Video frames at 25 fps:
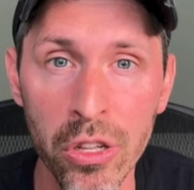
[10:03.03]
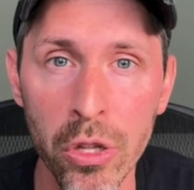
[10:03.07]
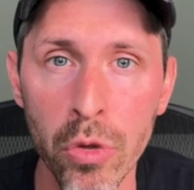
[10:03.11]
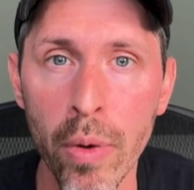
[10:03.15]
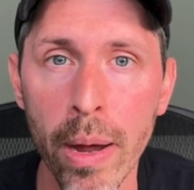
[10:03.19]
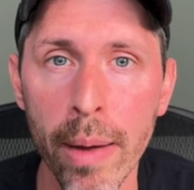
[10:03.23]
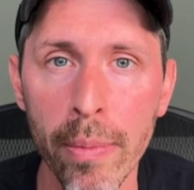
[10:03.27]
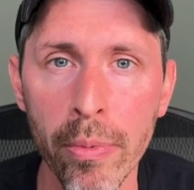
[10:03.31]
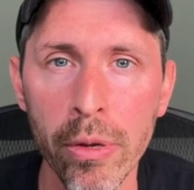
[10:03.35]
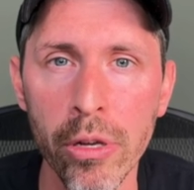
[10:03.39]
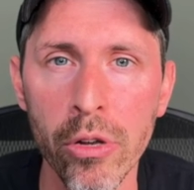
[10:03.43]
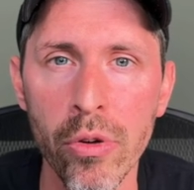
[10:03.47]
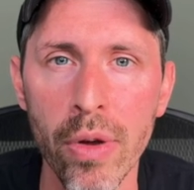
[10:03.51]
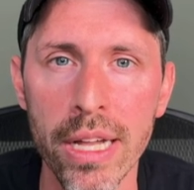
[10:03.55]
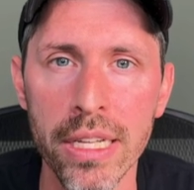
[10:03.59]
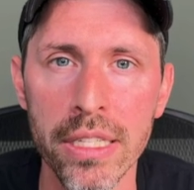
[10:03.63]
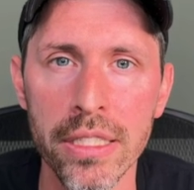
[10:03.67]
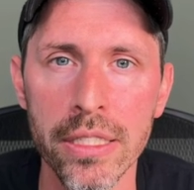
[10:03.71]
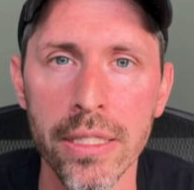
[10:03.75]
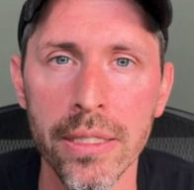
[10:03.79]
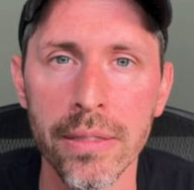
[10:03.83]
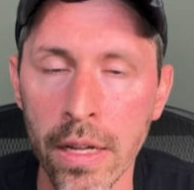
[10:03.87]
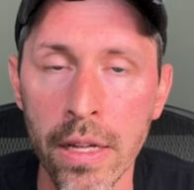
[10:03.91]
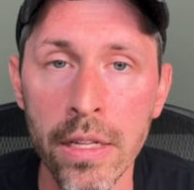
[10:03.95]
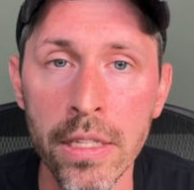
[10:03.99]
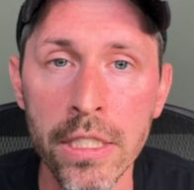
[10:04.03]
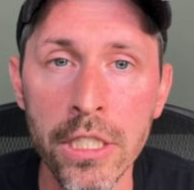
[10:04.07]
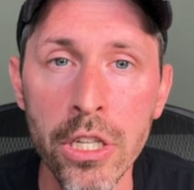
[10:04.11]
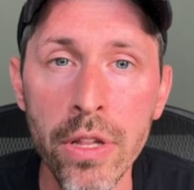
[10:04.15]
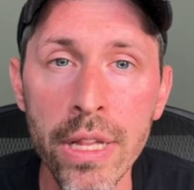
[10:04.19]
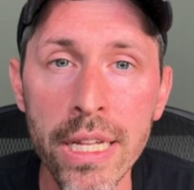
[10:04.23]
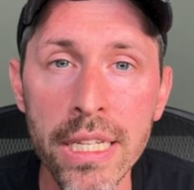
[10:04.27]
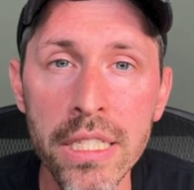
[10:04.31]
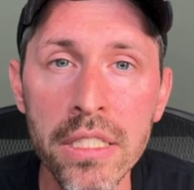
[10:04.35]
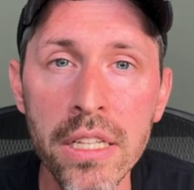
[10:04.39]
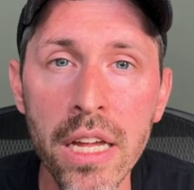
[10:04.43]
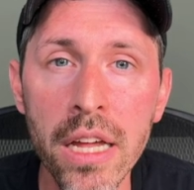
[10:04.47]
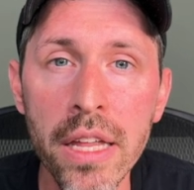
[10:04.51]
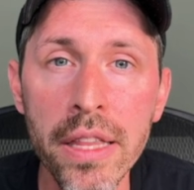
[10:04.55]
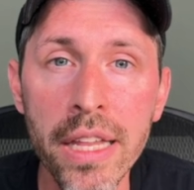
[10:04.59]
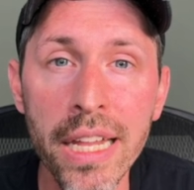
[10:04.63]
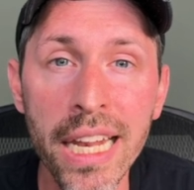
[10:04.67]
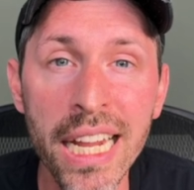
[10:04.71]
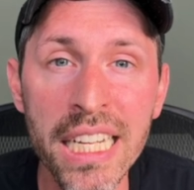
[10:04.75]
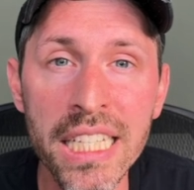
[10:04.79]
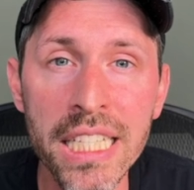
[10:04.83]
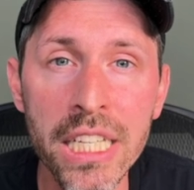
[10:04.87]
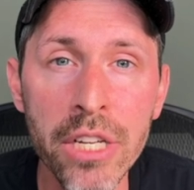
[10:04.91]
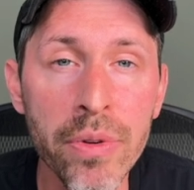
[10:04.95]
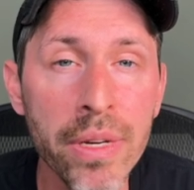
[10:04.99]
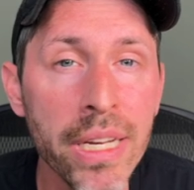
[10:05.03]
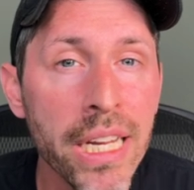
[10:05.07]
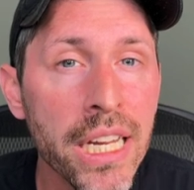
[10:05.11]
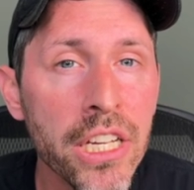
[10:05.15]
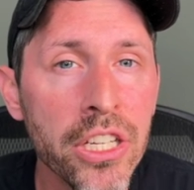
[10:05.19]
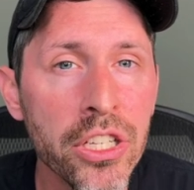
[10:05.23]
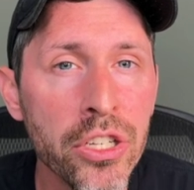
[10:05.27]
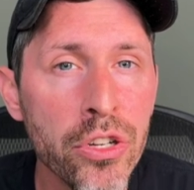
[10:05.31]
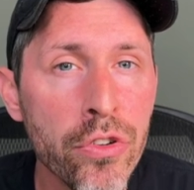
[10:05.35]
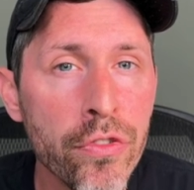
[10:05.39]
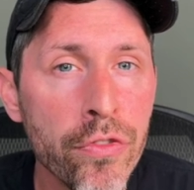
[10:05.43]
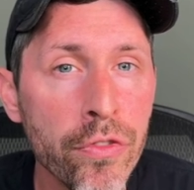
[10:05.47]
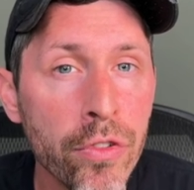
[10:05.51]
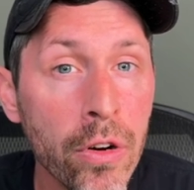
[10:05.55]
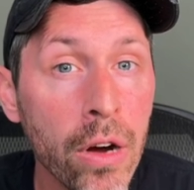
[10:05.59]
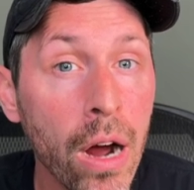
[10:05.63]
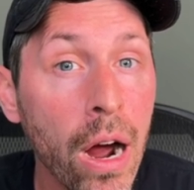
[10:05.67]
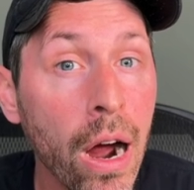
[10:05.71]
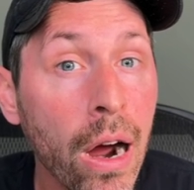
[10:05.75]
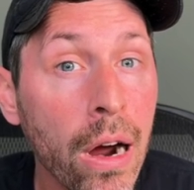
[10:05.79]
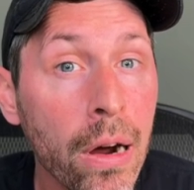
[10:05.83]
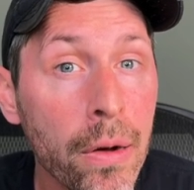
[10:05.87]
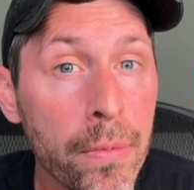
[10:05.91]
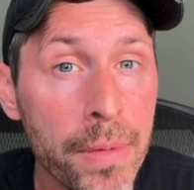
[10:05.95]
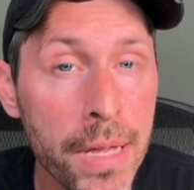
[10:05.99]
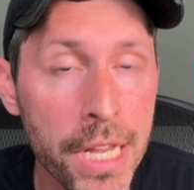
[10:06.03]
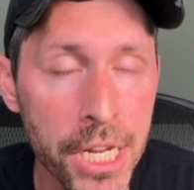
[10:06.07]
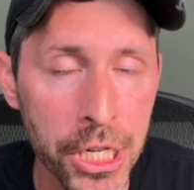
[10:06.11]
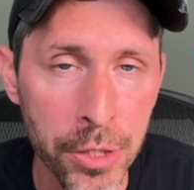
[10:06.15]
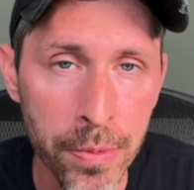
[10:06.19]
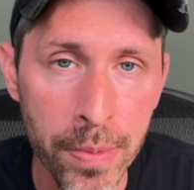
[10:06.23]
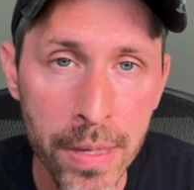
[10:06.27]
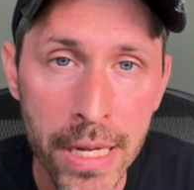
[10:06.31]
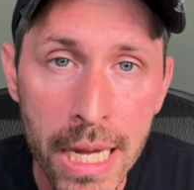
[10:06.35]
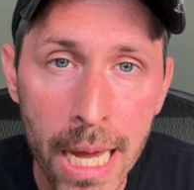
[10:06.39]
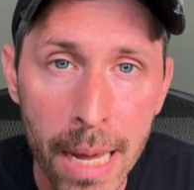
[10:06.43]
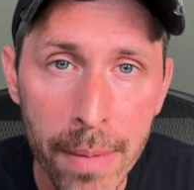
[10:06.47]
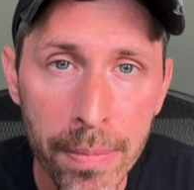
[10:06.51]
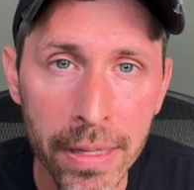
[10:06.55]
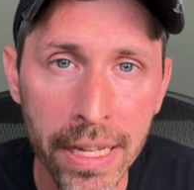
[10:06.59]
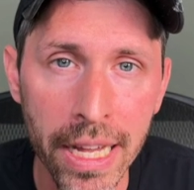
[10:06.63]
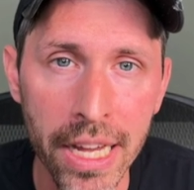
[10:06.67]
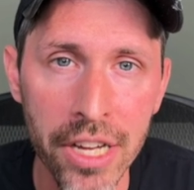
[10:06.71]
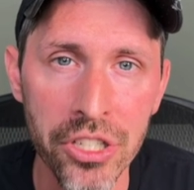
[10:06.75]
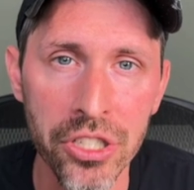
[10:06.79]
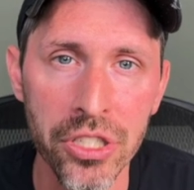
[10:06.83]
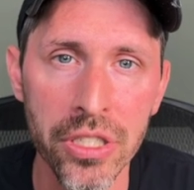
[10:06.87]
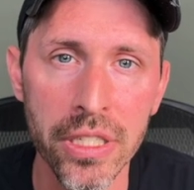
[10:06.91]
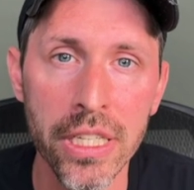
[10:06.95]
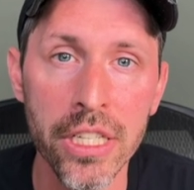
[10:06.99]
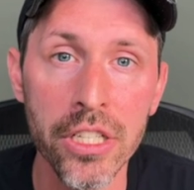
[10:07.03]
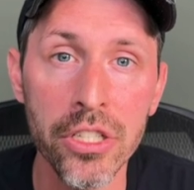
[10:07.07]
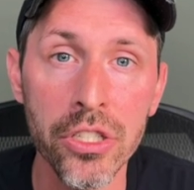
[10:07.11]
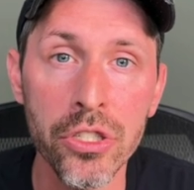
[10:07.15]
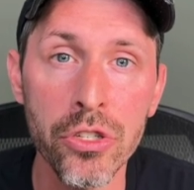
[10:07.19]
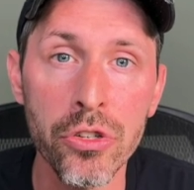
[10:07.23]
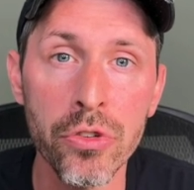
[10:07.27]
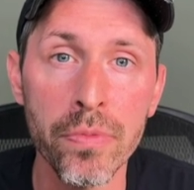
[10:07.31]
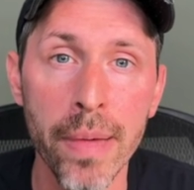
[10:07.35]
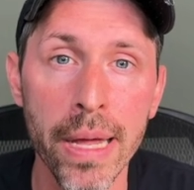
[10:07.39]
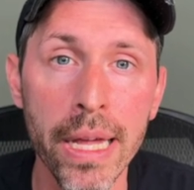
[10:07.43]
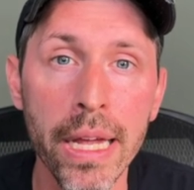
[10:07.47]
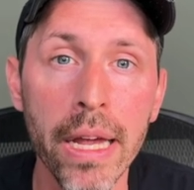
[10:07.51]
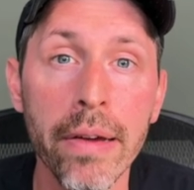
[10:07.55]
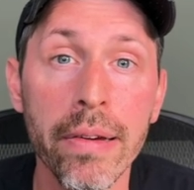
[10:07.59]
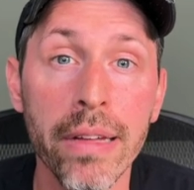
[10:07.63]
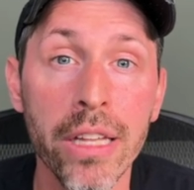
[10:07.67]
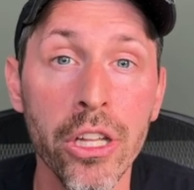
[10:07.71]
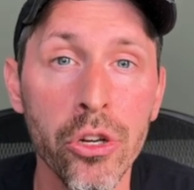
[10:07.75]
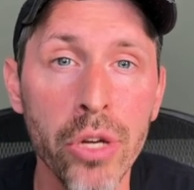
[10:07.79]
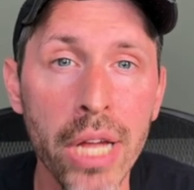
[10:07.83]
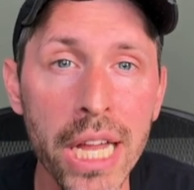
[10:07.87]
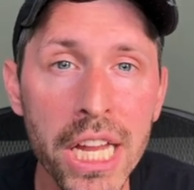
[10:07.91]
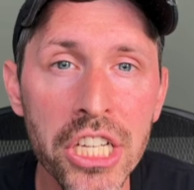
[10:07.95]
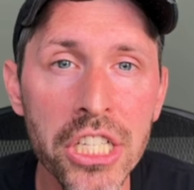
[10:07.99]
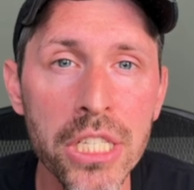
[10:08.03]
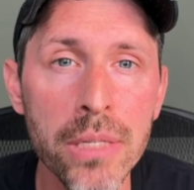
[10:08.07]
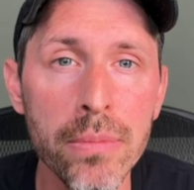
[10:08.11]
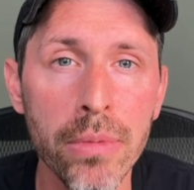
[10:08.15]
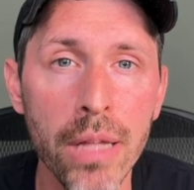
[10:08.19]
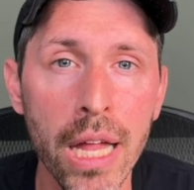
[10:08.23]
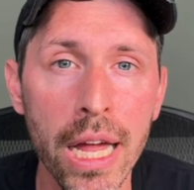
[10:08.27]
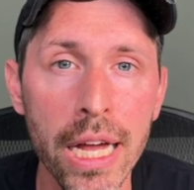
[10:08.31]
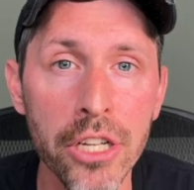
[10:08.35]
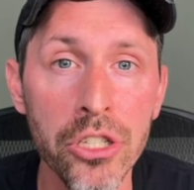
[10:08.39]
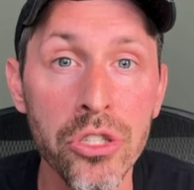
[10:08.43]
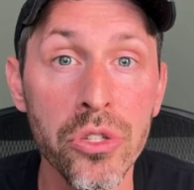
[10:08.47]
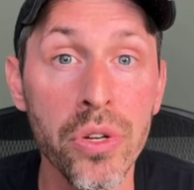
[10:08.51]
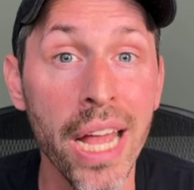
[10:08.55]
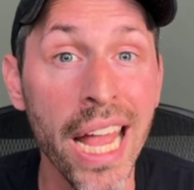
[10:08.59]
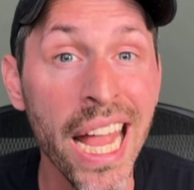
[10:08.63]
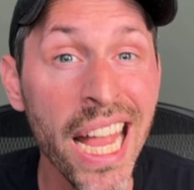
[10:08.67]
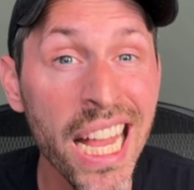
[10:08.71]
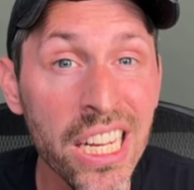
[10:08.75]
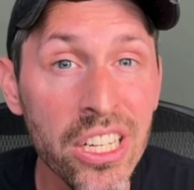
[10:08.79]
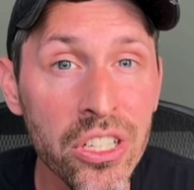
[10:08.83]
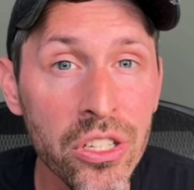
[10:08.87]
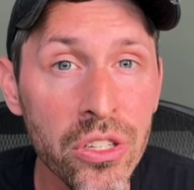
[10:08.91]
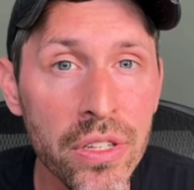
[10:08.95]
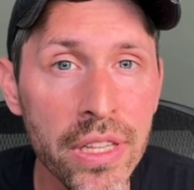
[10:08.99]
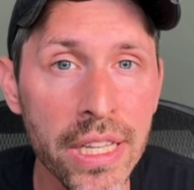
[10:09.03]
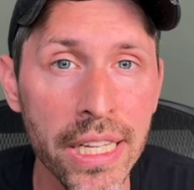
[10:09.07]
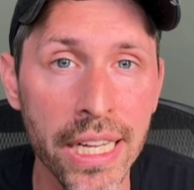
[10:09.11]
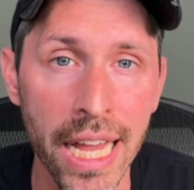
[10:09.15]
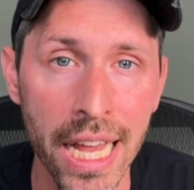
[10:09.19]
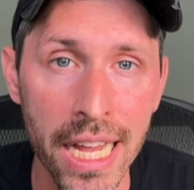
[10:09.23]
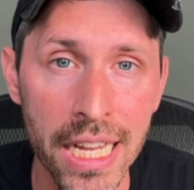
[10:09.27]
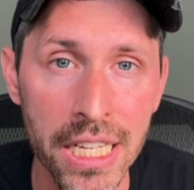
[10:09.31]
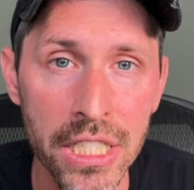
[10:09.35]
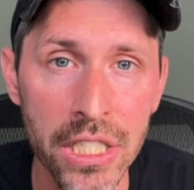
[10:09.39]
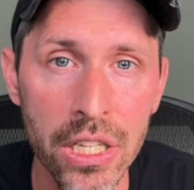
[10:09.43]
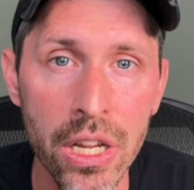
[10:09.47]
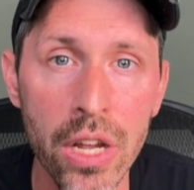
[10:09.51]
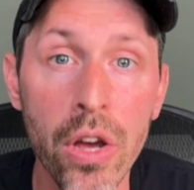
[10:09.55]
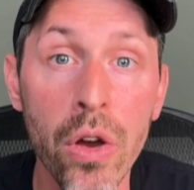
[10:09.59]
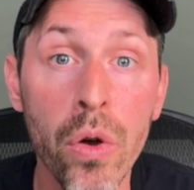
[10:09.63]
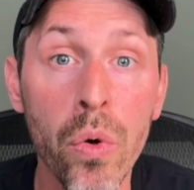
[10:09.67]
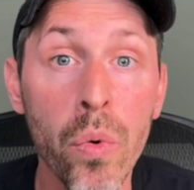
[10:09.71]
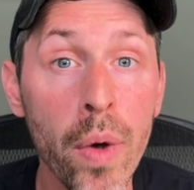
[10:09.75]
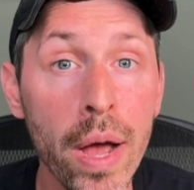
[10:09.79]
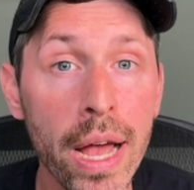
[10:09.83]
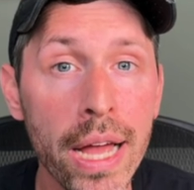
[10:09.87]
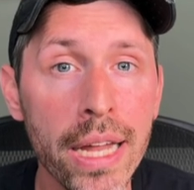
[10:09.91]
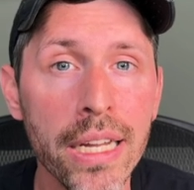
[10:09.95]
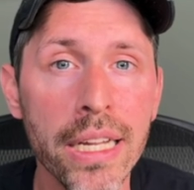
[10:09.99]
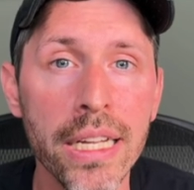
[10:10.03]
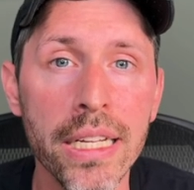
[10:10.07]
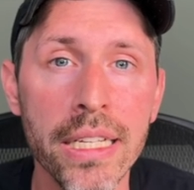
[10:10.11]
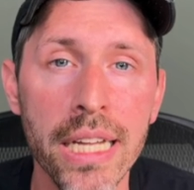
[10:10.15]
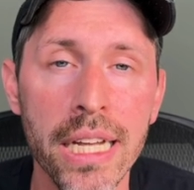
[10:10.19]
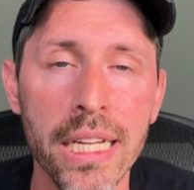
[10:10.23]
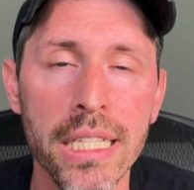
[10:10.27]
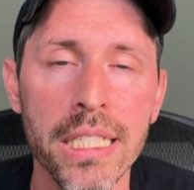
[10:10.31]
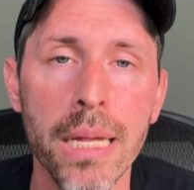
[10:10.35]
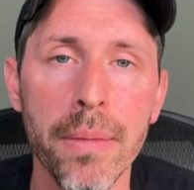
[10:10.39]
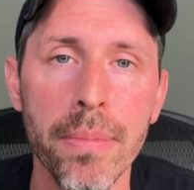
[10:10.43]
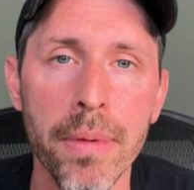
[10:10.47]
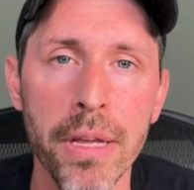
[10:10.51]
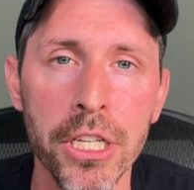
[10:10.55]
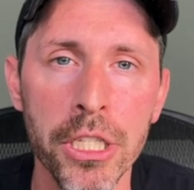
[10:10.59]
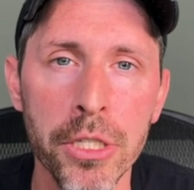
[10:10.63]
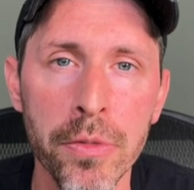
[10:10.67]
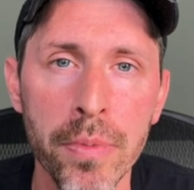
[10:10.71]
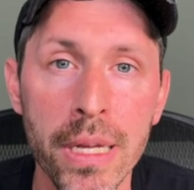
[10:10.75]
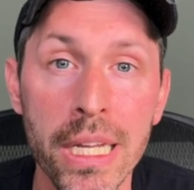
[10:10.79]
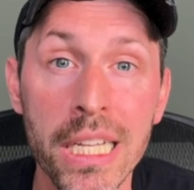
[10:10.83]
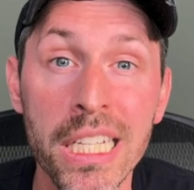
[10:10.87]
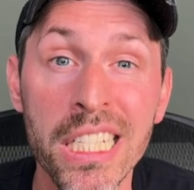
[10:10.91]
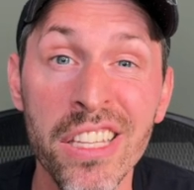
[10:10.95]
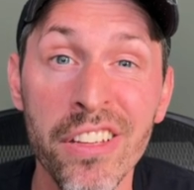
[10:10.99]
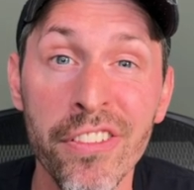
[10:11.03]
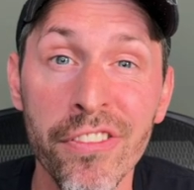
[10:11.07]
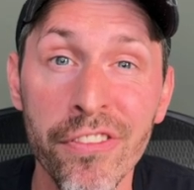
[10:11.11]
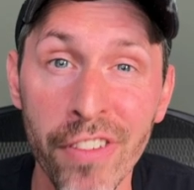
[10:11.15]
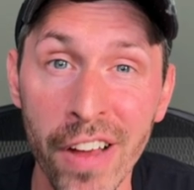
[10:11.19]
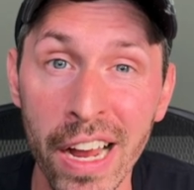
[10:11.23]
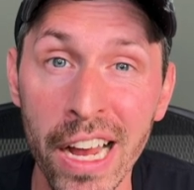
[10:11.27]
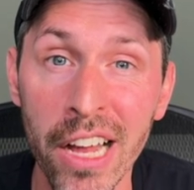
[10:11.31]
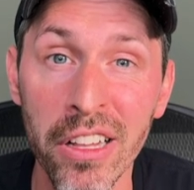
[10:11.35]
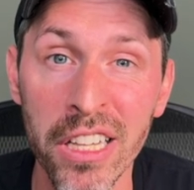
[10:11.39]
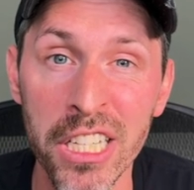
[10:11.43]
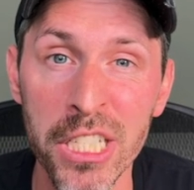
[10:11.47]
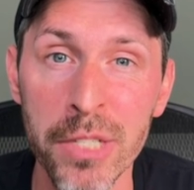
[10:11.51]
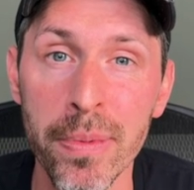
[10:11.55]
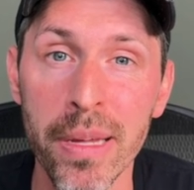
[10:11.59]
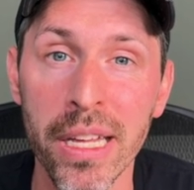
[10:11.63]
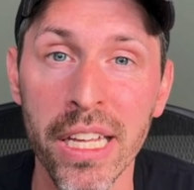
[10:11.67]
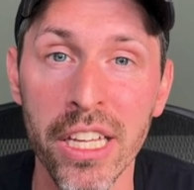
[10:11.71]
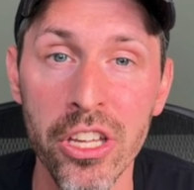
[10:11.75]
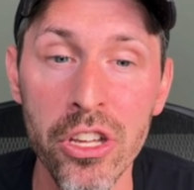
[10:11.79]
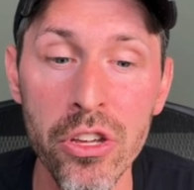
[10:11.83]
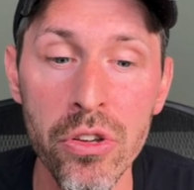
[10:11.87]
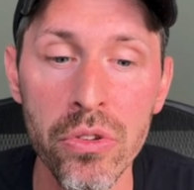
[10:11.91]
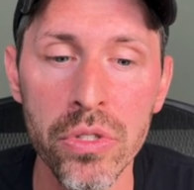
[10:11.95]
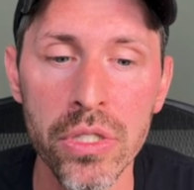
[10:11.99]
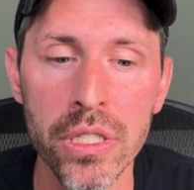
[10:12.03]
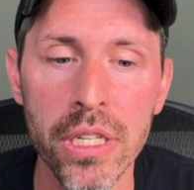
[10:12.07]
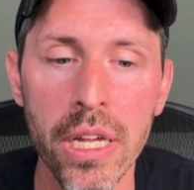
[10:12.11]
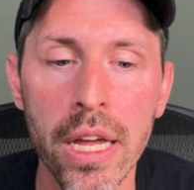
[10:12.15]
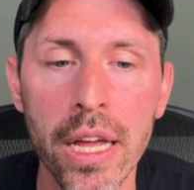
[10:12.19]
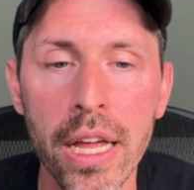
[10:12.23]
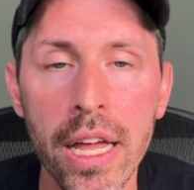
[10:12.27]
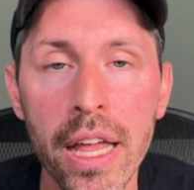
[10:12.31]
the web request. So that's done. The next thing we need to do for our PHP application is to make a location block to handle the case when index.php is the file that's being used.